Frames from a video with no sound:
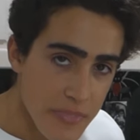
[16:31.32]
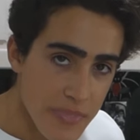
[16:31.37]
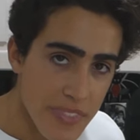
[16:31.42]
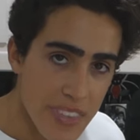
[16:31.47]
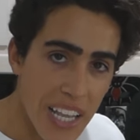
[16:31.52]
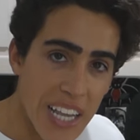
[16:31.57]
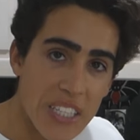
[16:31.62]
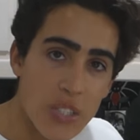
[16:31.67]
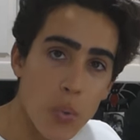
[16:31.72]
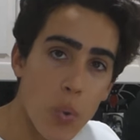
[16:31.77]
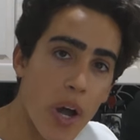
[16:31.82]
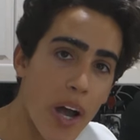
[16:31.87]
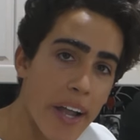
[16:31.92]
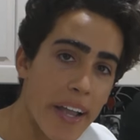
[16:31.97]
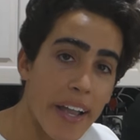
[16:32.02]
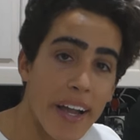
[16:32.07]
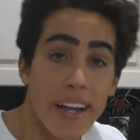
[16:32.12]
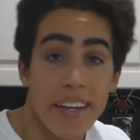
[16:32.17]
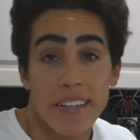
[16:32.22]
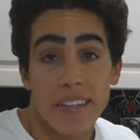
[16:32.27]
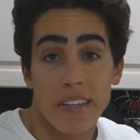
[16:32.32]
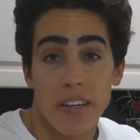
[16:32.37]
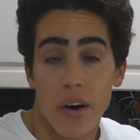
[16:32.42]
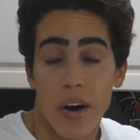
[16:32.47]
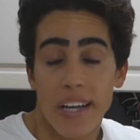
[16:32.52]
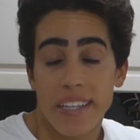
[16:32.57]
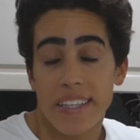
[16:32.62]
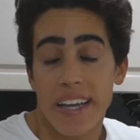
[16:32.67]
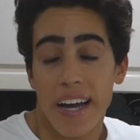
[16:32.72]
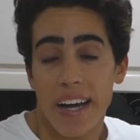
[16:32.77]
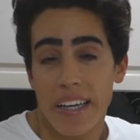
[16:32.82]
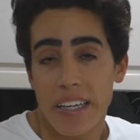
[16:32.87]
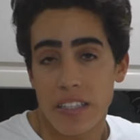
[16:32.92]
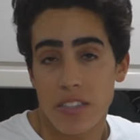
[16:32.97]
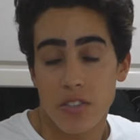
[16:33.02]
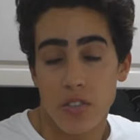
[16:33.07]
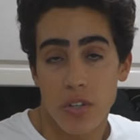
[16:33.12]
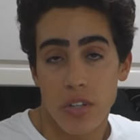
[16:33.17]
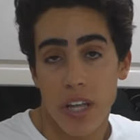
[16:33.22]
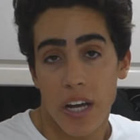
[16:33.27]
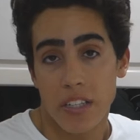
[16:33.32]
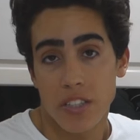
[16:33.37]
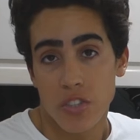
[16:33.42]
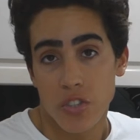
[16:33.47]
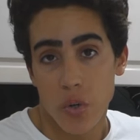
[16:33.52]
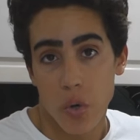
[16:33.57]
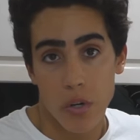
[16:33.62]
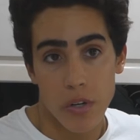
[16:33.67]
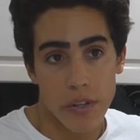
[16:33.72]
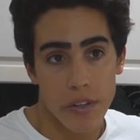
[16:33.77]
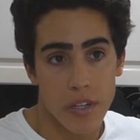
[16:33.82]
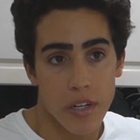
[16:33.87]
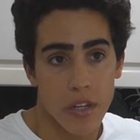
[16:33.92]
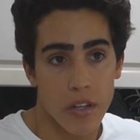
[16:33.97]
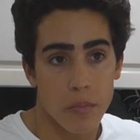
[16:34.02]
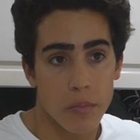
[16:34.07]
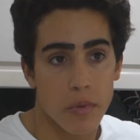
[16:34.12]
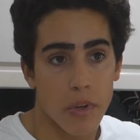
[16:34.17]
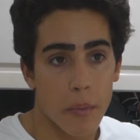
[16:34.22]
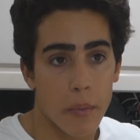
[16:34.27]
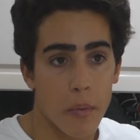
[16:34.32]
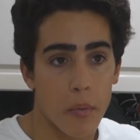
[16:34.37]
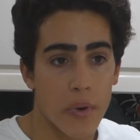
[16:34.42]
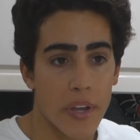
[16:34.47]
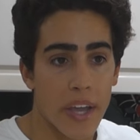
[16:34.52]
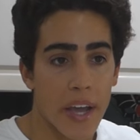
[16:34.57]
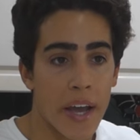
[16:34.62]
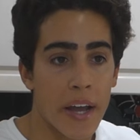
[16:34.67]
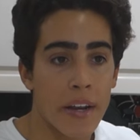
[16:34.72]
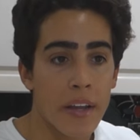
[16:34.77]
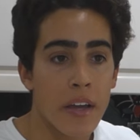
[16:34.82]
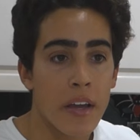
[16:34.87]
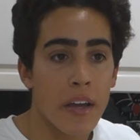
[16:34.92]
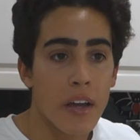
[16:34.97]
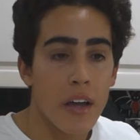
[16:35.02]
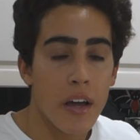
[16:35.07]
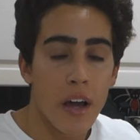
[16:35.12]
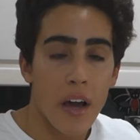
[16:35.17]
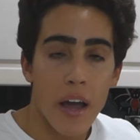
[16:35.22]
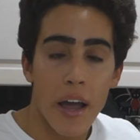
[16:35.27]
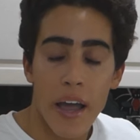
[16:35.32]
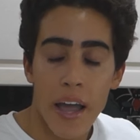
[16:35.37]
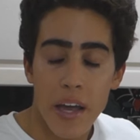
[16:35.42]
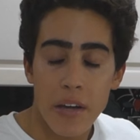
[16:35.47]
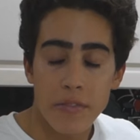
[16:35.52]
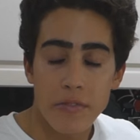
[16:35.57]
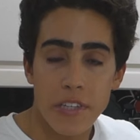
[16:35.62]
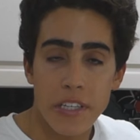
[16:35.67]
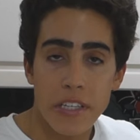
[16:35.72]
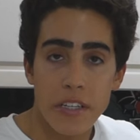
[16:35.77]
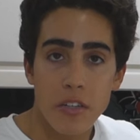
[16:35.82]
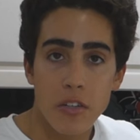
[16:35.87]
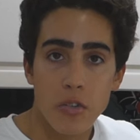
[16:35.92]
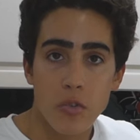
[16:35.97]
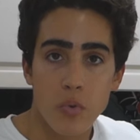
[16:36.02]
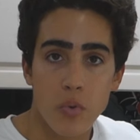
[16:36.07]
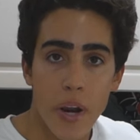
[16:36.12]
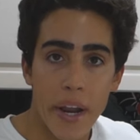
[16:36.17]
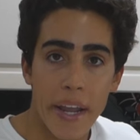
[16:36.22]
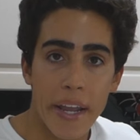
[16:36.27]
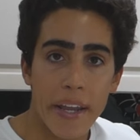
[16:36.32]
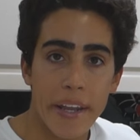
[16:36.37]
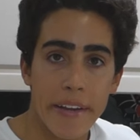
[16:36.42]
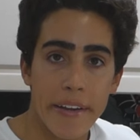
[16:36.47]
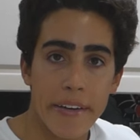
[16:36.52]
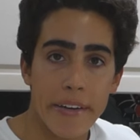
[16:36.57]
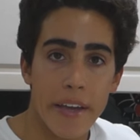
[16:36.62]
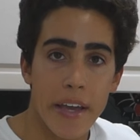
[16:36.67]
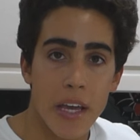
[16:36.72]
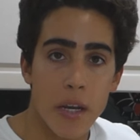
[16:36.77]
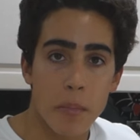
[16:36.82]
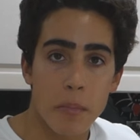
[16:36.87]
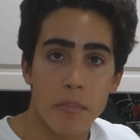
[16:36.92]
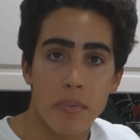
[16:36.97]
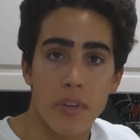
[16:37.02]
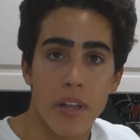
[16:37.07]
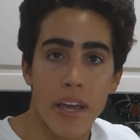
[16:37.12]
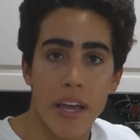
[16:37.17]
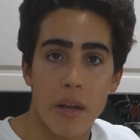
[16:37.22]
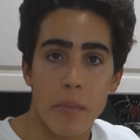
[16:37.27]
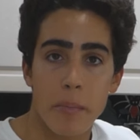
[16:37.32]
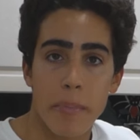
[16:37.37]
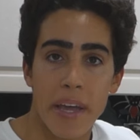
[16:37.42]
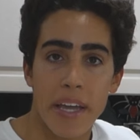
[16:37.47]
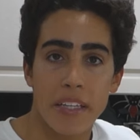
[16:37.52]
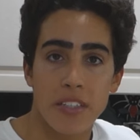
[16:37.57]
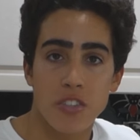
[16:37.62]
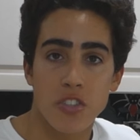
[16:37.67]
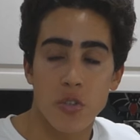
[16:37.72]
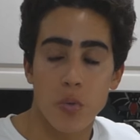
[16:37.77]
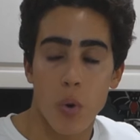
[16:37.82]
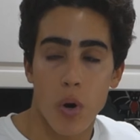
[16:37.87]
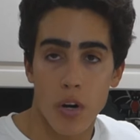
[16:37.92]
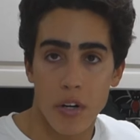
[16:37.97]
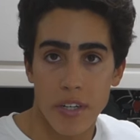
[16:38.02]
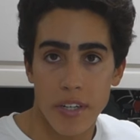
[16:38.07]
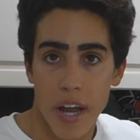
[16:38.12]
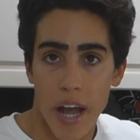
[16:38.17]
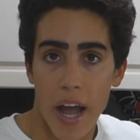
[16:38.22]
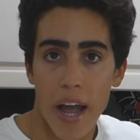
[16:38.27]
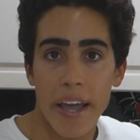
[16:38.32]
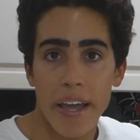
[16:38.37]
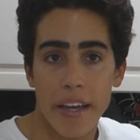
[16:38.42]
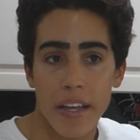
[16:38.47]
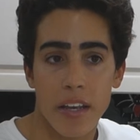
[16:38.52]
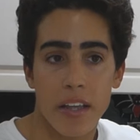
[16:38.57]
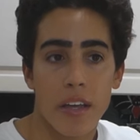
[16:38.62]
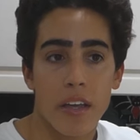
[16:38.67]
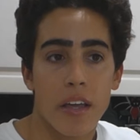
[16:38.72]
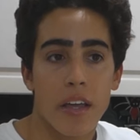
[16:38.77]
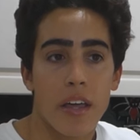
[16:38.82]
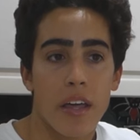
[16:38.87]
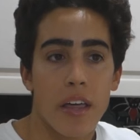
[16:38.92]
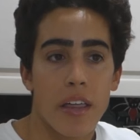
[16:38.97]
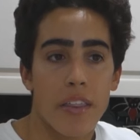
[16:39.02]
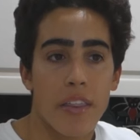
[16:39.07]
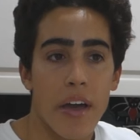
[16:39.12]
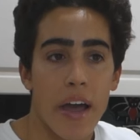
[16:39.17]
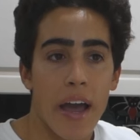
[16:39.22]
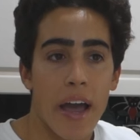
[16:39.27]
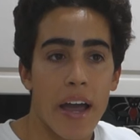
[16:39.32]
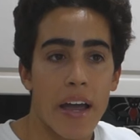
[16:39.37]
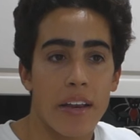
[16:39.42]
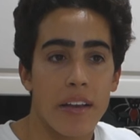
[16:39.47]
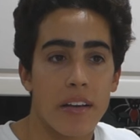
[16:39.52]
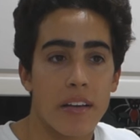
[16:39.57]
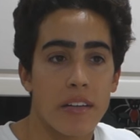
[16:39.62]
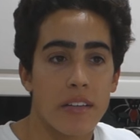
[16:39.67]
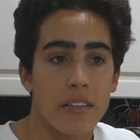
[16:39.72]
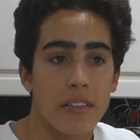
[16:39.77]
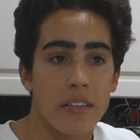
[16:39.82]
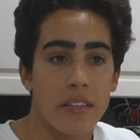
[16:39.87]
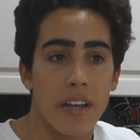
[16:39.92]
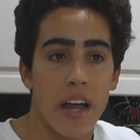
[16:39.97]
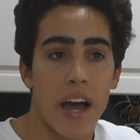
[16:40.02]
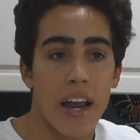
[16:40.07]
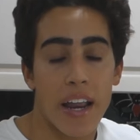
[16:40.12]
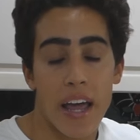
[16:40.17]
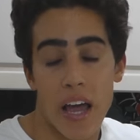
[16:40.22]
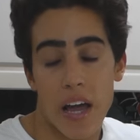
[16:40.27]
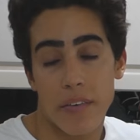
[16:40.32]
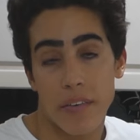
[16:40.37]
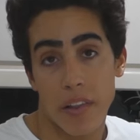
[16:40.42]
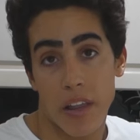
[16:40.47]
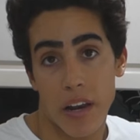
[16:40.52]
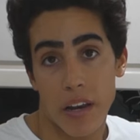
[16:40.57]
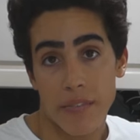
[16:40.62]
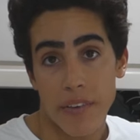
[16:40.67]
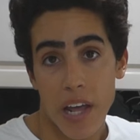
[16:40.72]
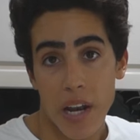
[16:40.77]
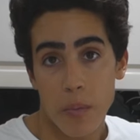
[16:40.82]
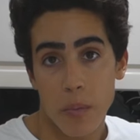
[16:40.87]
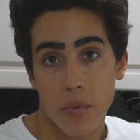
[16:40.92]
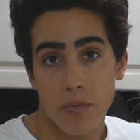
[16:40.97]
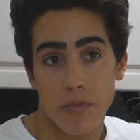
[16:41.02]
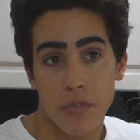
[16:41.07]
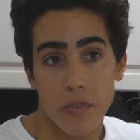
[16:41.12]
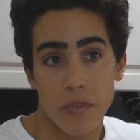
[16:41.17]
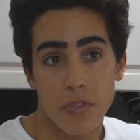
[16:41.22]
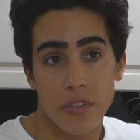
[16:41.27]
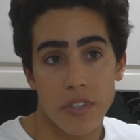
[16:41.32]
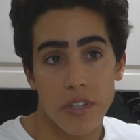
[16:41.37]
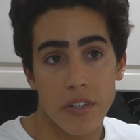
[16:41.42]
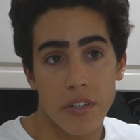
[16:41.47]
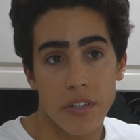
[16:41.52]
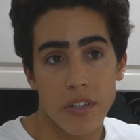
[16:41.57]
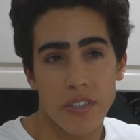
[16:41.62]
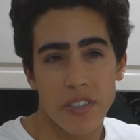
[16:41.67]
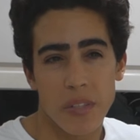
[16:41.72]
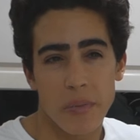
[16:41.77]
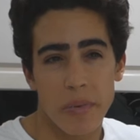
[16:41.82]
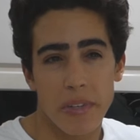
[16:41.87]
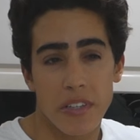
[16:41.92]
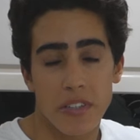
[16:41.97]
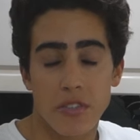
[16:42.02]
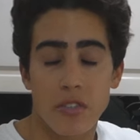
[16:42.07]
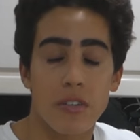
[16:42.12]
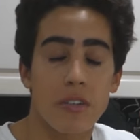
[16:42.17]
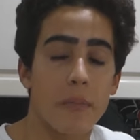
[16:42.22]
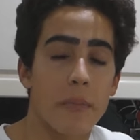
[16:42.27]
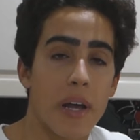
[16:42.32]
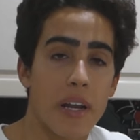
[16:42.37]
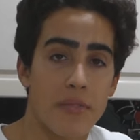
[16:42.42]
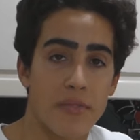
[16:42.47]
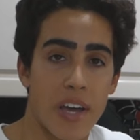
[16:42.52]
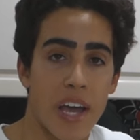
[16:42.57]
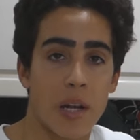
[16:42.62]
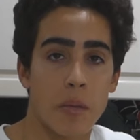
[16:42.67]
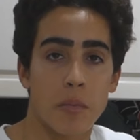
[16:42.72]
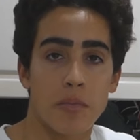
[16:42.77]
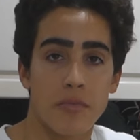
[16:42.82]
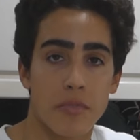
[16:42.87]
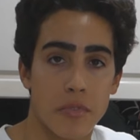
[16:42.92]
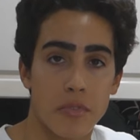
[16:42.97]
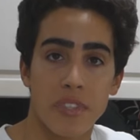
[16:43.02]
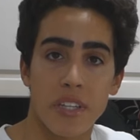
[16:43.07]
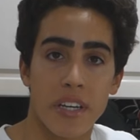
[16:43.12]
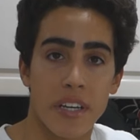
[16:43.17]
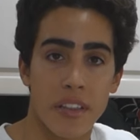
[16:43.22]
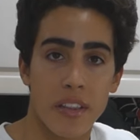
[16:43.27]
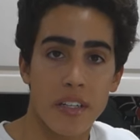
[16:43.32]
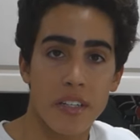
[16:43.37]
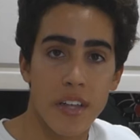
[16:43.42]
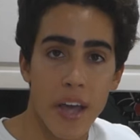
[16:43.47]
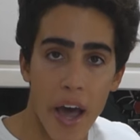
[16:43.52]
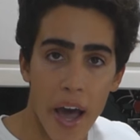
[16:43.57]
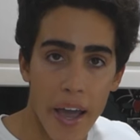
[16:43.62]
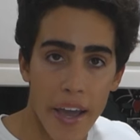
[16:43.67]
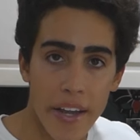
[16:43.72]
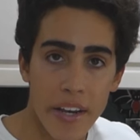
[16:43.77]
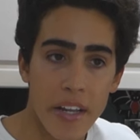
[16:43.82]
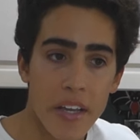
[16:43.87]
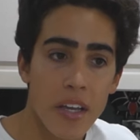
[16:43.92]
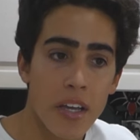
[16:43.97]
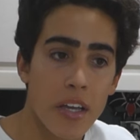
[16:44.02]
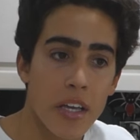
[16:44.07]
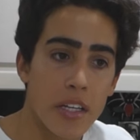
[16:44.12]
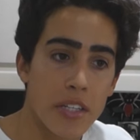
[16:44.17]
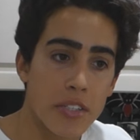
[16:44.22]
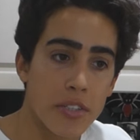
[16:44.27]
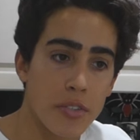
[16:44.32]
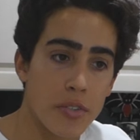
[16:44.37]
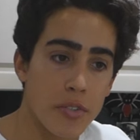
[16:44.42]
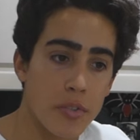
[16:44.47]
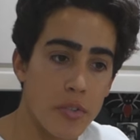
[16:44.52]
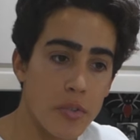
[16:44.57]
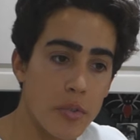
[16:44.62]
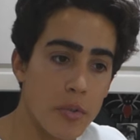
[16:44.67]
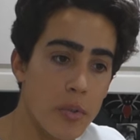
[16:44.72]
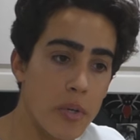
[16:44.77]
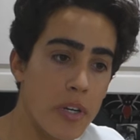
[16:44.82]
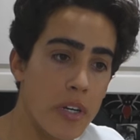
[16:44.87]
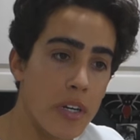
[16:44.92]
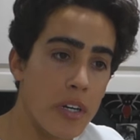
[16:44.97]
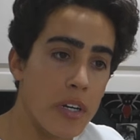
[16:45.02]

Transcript: That's why, I, you know, Italians are a lot shorter than other people. We had a heavy grain and plant base to our diet that did not have a lot of animal foods. There needs to be a certain amount of animal foods in the diet to